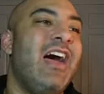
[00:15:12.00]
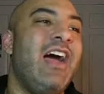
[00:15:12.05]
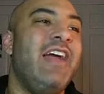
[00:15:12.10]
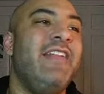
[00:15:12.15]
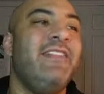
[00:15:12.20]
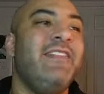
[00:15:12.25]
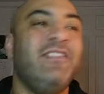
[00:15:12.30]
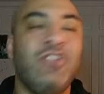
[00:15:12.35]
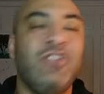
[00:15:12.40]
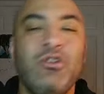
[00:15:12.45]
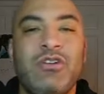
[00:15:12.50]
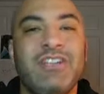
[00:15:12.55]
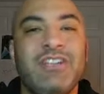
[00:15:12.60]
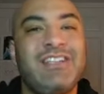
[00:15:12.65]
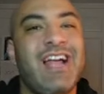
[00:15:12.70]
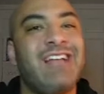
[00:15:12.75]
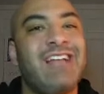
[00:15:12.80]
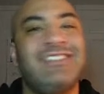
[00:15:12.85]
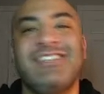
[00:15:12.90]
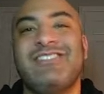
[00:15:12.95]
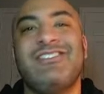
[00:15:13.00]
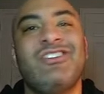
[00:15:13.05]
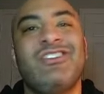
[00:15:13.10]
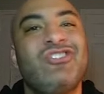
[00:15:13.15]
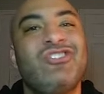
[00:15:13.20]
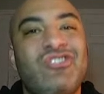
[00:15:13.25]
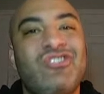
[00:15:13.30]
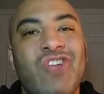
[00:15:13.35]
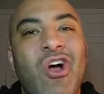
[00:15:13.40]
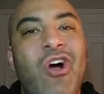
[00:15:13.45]
Luka Doncic,
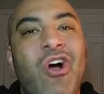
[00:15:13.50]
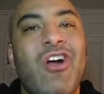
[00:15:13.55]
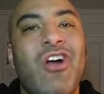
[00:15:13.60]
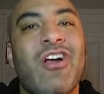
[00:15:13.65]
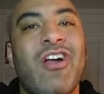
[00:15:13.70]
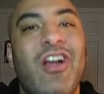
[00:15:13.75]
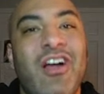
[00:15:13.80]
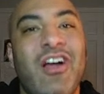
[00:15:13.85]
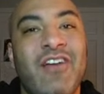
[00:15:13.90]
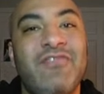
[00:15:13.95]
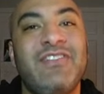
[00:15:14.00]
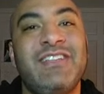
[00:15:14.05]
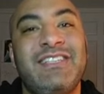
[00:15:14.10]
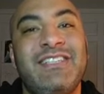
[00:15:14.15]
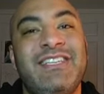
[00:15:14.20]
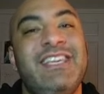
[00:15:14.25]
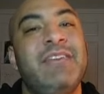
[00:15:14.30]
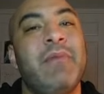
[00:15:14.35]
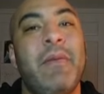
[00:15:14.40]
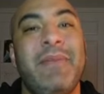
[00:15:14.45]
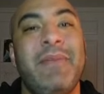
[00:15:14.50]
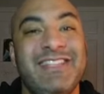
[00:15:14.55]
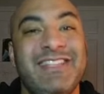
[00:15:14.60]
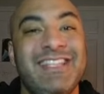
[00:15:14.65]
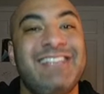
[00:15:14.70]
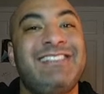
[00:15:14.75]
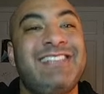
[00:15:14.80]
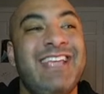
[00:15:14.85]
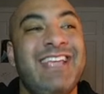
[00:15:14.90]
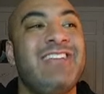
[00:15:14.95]
star of the team. I mean,
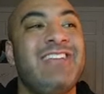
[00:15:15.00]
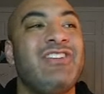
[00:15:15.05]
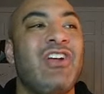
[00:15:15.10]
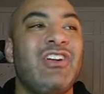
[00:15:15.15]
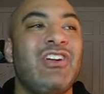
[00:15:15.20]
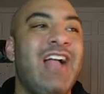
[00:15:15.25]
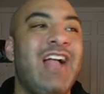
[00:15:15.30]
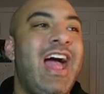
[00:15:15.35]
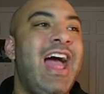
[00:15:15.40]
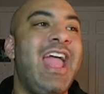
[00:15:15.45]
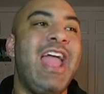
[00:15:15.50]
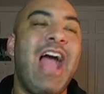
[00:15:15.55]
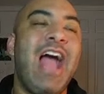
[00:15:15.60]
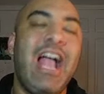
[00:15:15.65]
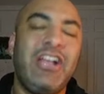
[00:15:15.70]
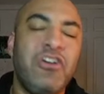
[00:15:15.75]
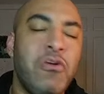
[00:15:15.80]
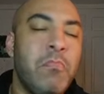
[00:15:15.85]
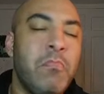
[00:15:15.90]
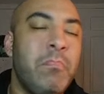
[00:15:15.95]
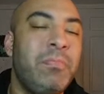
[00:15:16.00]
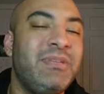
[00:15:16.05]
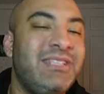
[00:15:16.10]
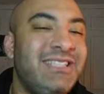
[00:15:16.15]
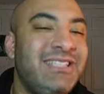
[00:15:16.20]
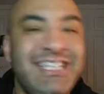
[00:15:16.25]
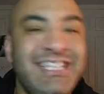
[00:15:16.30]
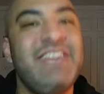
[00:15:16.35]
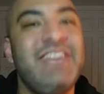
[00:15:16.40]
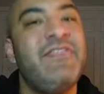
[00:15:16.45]
this is our guy. I couldn't
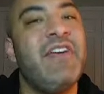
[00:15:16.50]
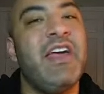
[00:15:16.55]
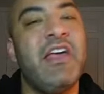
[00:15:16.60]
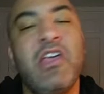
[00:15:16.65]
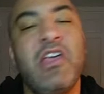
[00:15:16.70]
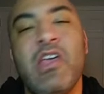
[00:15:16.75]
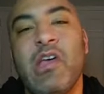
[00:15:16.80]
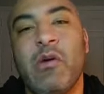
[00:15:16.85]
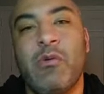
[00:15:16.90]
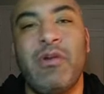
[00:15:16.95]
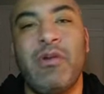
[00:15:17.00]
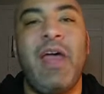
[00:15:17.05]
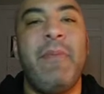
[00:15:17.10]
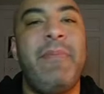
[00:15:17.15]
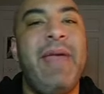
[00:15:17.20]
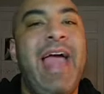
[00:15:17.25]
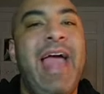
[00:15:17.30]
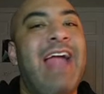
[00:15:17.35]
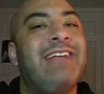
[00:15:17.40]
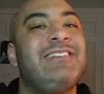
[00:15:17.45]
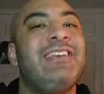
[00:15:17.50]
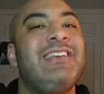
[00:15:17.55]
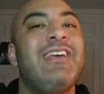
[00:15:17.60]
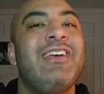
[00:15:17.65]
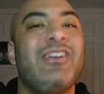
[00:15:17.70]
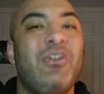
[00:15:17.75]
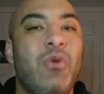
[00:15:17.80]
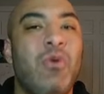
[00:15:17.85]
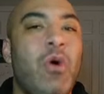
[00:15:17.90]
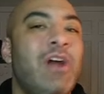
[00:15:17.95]
believe it when I packed
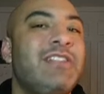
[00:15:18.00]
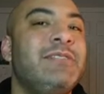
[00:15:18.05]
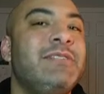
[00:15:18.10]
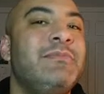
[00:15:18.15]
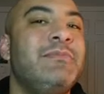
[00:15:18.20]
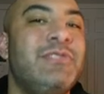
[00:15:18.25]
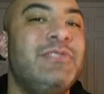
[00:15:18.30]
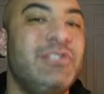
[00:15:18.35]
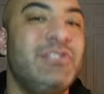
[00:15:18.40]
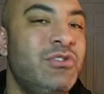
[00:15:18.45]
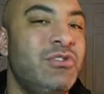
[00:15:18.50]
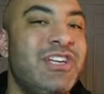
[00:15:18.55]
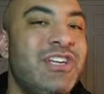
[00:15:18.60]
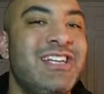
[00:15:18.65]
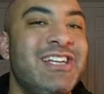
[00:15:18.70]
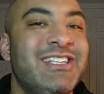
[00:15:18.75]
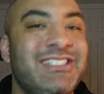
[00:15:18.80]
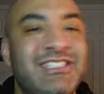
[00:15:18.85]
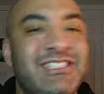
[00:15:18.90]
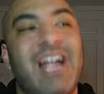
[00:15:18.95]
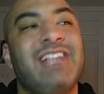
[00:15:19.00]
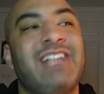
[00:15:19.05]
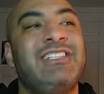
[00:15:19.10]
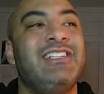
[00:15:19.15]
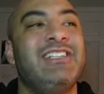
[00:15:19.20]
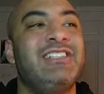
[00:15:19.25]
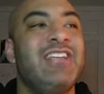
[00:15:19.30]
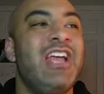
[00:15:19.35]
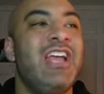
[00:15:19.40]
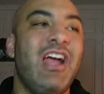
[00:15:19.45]
Quantum Luka
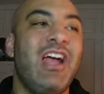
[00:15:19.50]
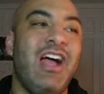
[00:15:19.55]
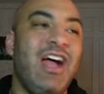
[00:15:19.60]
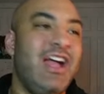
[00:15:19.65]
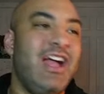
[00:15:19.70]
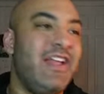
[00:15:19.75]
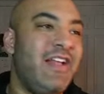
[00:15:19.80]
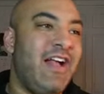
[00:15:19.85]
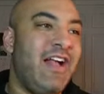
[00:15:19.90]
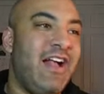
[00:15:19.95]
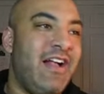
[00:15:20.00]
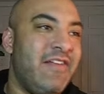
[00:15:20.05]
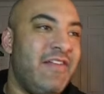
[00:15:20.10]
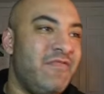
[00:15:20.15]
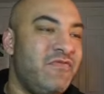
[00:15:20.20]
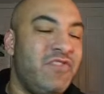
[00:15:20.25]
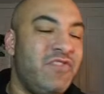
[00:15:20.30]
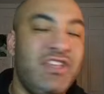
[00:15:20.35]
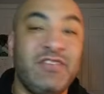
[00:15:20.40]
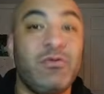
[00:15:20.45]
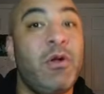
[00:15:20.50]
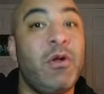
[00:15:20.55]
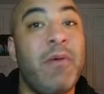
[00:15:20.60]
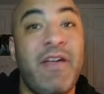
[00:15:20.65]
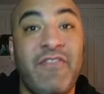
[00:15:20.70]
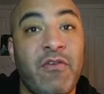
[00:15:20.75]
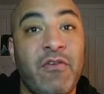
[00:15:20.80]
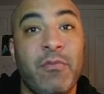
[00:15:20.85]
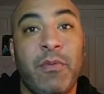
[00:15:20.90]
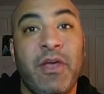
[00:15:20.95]
Doncic. He's one of my
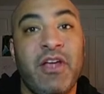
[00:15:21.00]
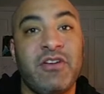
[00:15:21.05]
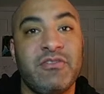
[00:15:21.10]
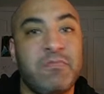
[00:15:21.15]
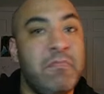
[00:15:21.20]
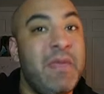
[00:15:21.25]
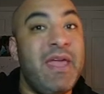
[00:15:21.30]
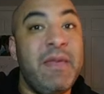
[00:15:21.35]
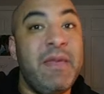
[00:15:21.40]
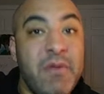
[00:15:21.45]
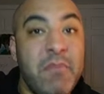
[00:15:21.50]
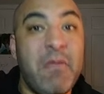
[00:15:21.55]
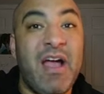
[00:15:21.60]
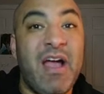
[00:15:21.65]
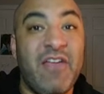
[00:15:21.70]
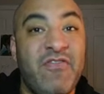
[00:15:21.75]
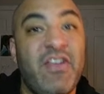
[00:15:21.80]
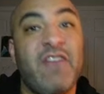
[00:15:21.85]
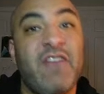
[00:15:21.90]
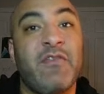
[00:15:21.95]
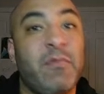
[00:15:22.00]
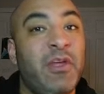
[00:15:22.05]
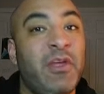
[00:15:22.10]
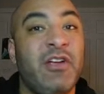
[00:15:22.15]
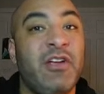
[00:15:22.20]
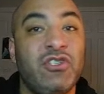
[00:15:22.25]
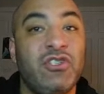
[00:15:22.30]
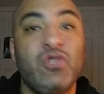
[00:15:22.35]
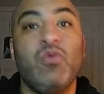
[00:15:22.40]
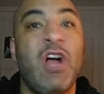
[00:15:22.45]
favorite players, maybe my favorite player
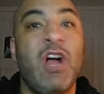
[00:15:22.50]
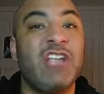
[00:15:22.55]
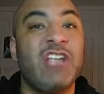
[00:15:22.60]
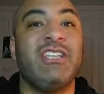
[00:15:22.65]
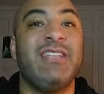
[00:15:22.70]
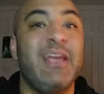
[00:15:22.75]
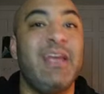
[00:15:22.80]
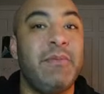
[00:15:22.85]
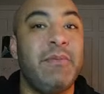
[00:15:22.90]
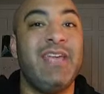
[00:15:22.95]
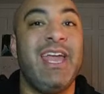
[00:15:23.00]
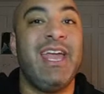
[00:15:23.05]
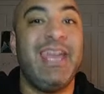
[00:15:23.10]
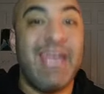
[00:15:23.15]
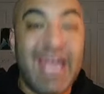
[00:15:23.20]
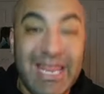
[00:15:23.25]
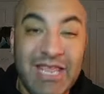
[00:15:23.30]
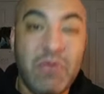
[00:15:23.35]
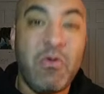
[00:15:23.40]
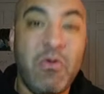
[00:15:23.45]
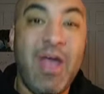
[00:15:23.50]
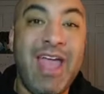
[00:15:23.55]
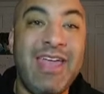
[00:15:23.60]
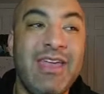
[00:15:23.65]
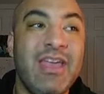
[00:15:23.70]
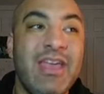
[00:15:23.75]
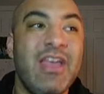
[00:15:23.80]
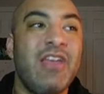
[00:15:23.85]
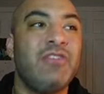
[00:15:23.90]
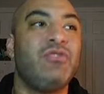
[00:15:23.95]
to watch in the NBA anyway.
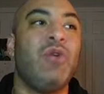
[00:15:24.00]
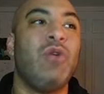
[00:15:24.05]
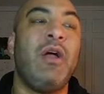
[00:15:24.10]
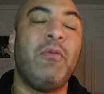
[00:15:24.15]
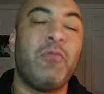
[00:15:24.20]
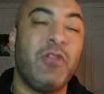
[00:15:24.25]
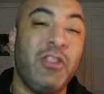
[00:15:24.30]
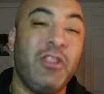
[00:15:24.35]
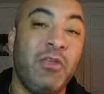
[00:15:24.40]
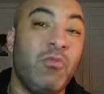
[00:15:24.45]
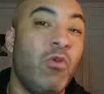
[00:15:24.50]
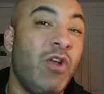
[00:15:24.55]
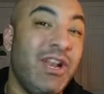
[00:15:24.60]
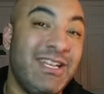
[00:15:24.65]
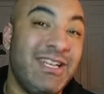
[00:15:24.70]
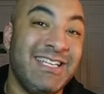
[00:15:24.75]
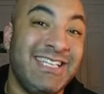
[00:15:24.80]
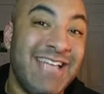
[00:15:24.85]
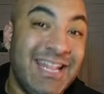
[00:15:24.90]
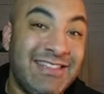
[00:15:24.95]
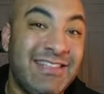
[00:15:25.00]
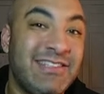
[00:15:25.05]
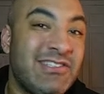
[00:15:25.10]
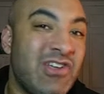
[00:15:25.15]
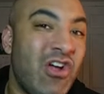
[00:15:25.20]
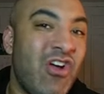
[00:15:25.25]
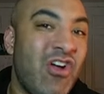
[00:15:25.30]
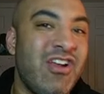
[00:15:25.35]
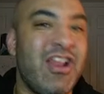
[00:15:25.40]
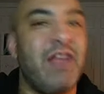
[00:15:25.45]
So I really wanted to get this card.